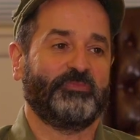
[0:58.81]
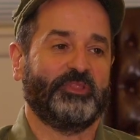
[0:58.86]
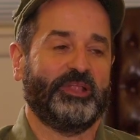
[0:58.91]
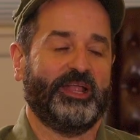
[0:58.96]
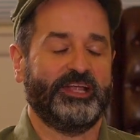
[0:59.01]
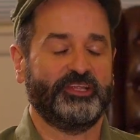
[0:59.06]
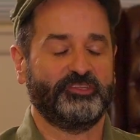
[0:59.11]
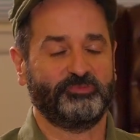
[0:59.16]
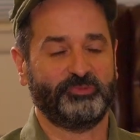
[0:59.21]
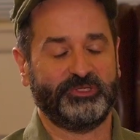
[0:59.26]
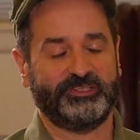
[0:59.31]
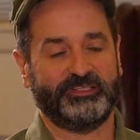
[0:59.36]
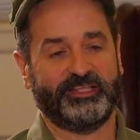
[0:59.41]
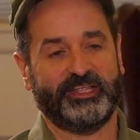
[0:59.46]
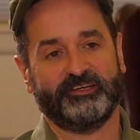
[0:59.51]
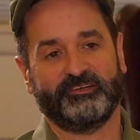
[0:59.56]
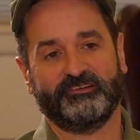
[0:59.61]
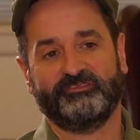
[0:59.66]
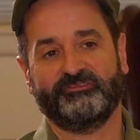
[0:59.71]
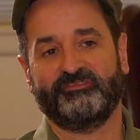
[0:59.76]
As we
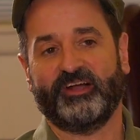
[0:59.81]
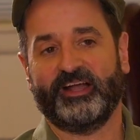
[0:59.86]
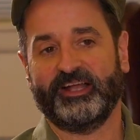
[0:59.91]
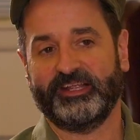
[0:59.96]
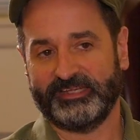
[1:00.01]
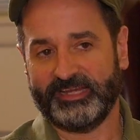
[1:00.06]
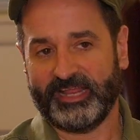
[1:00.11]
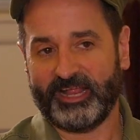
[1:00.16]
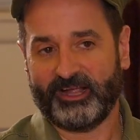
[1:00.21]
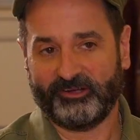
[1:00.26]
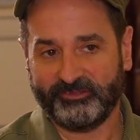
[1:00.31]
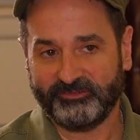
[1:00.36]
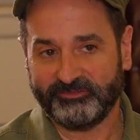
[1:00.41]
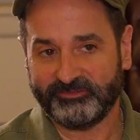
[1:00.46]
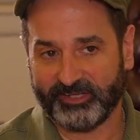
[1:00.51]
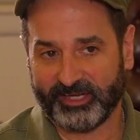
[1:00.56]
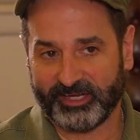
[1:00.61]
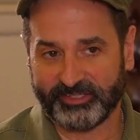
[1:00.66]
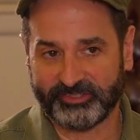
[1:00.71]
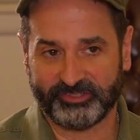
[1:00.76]
later find out,
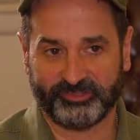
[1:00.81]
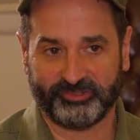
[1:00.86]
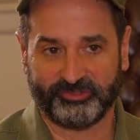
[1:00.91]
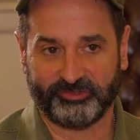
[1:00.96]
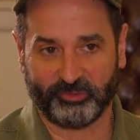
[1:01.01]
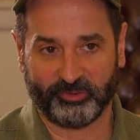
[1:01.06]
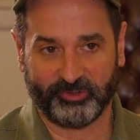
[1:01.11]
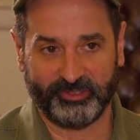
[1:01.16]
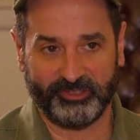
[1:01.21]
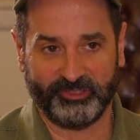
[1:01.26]
as the story